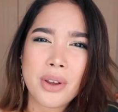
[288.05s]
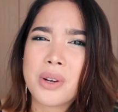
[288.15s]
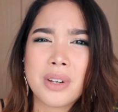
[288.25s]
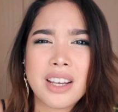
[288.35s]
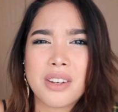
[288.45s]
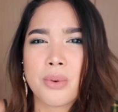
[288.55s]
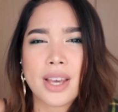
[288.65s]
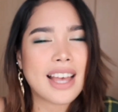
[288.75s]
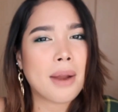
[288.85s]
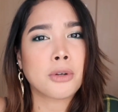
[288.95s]
You don't need to
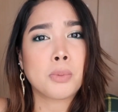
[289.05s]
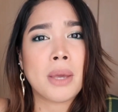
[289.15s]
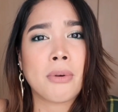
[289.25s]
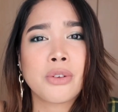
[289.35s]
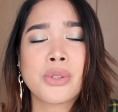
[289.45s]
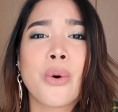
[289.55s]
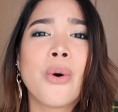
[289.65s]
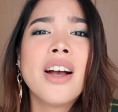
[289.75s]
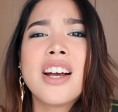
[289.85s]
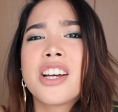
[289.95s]
waste that much paper, so